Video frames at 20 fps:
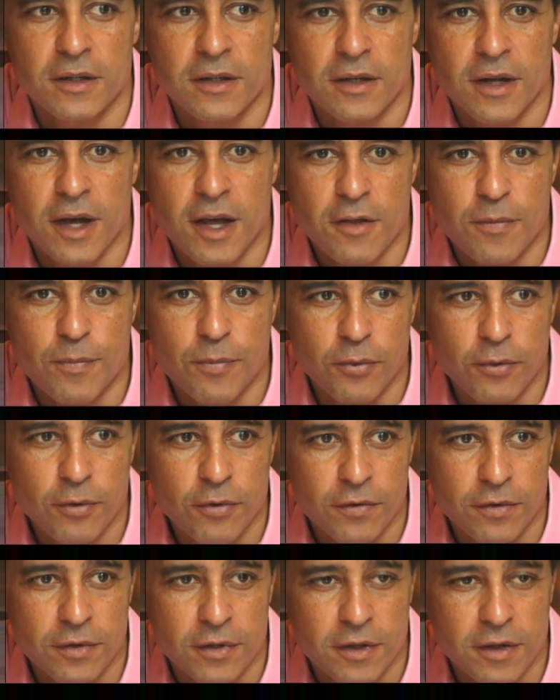has
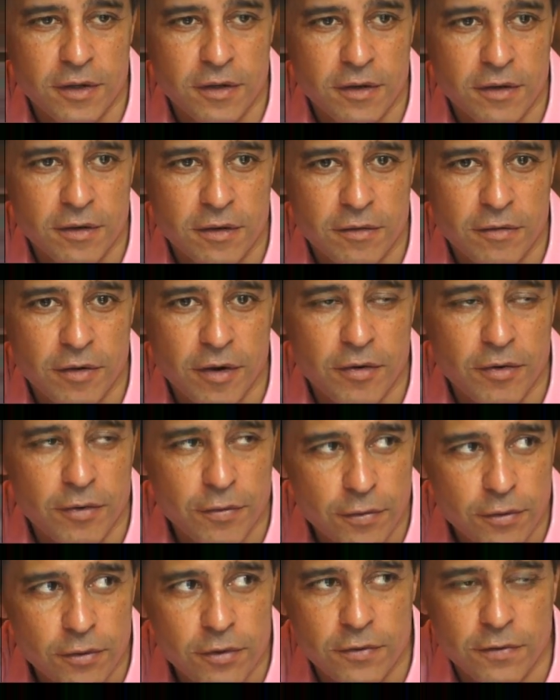proven very
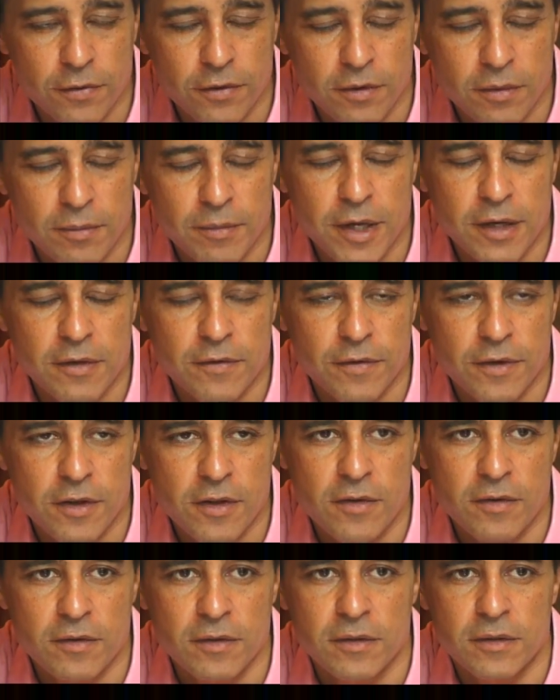fruitful and
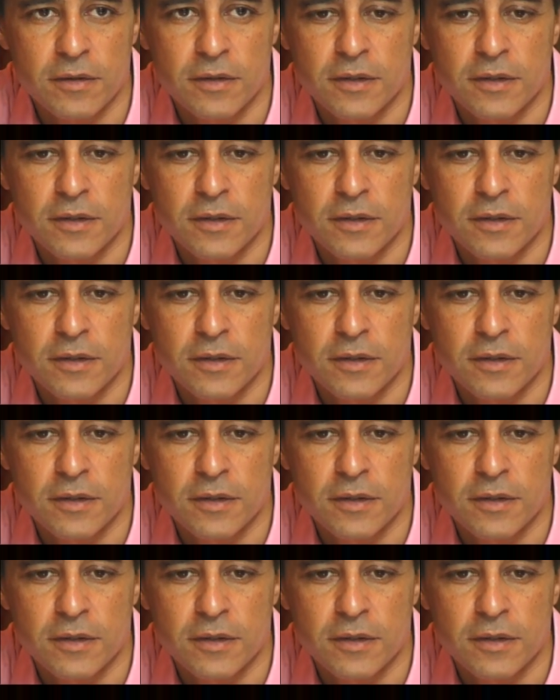beneficial.